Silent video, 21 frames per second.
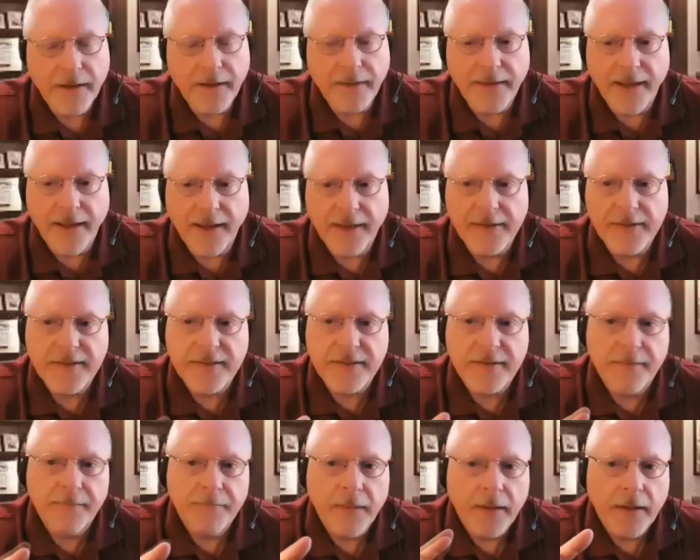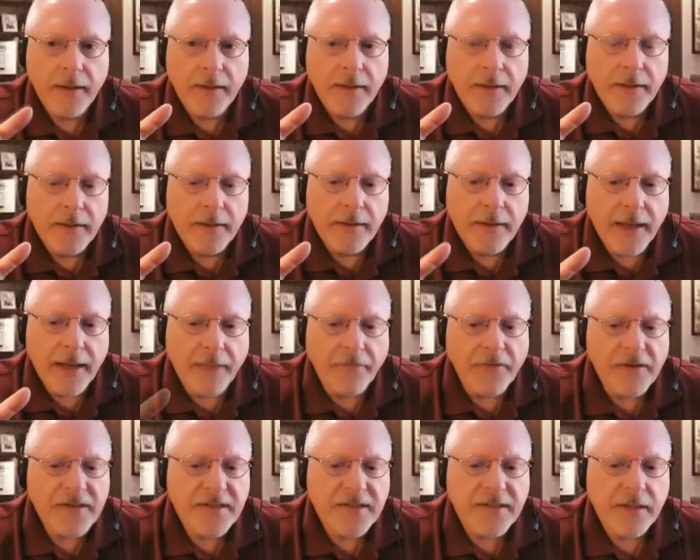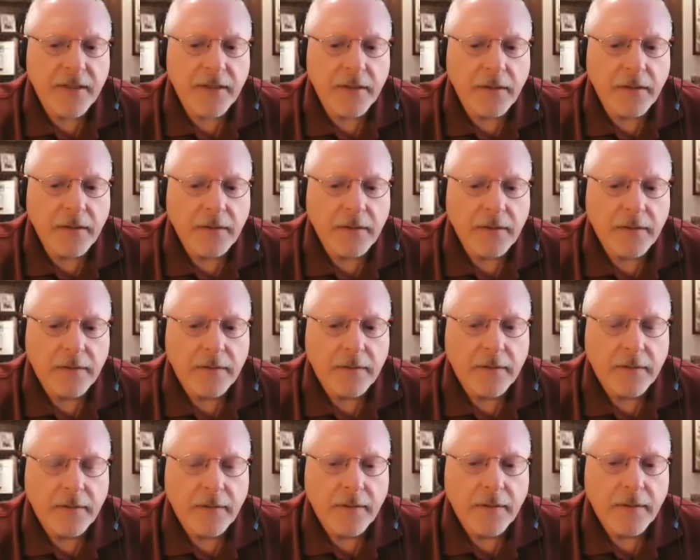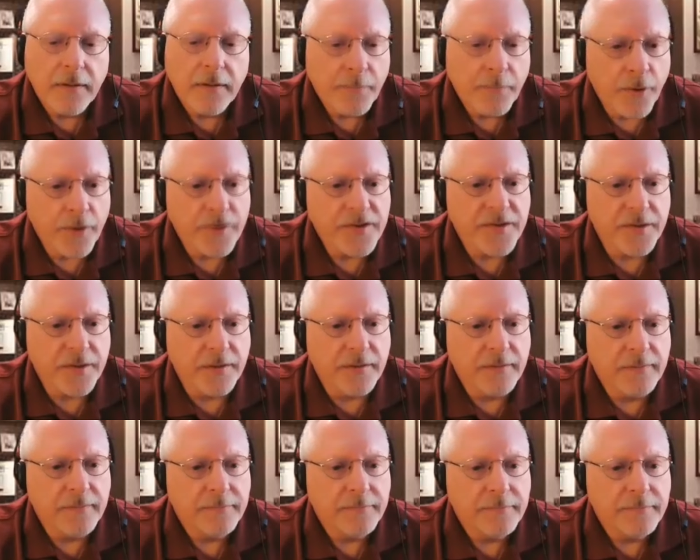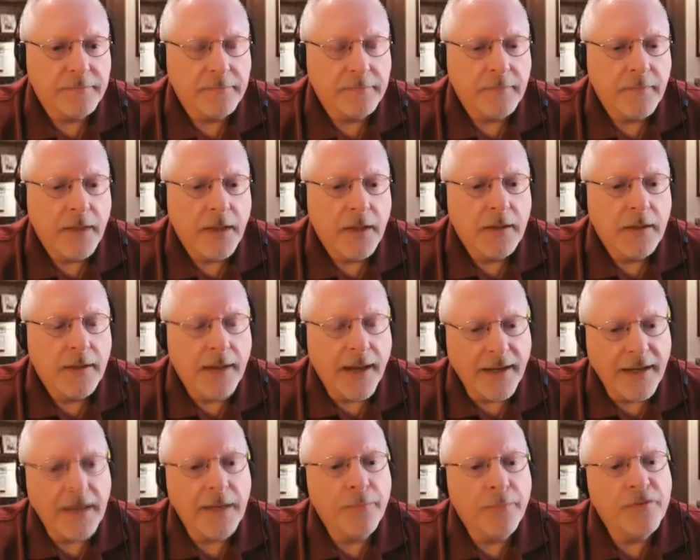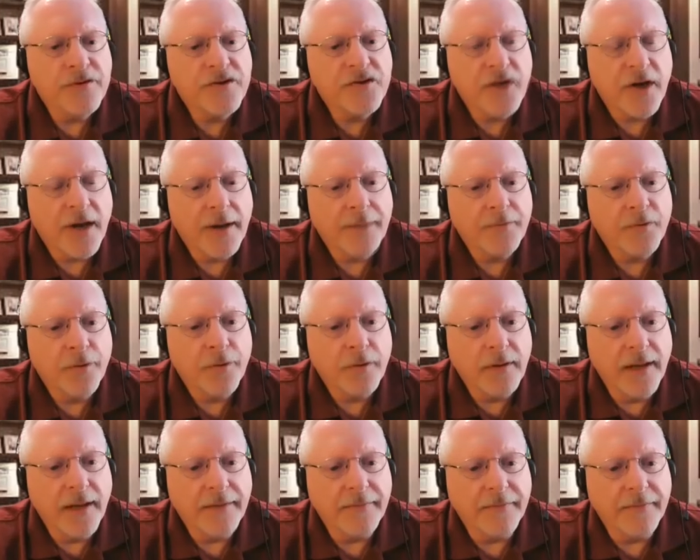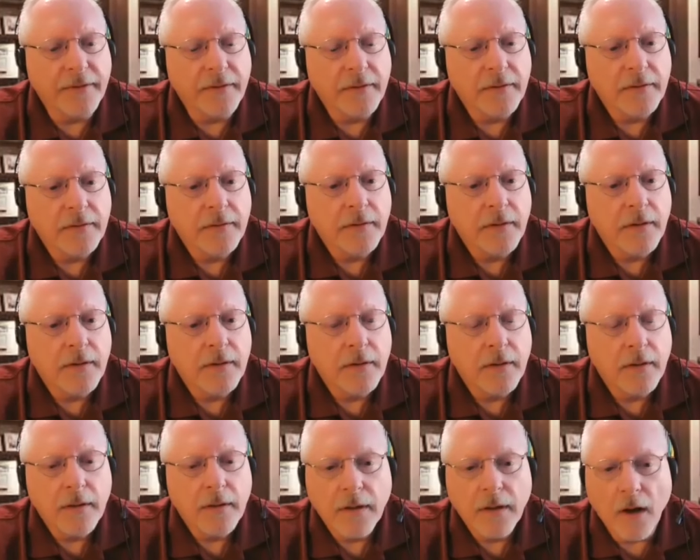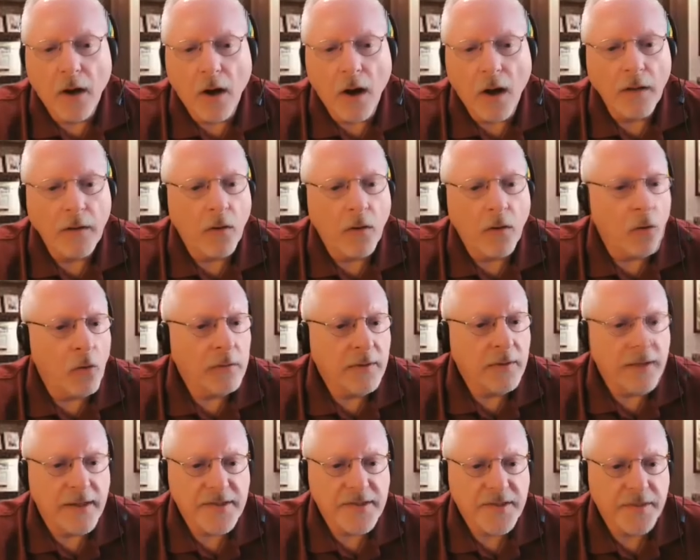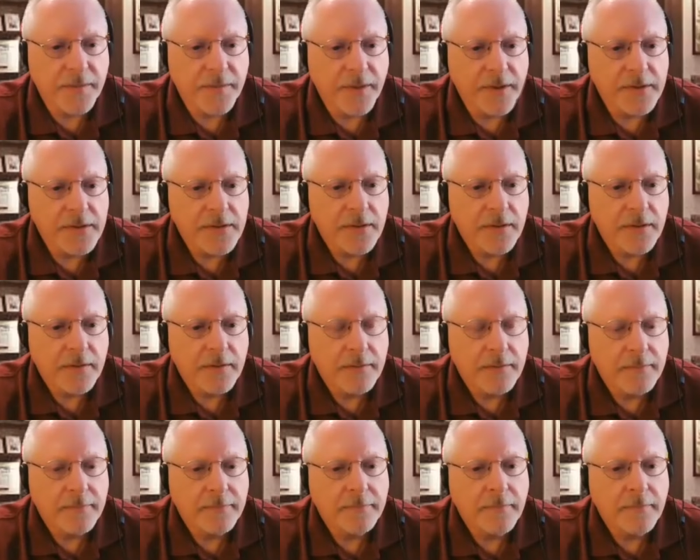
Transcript: and that is every single person in Hebrews chapter 11, all Old Testament, mm-hmm.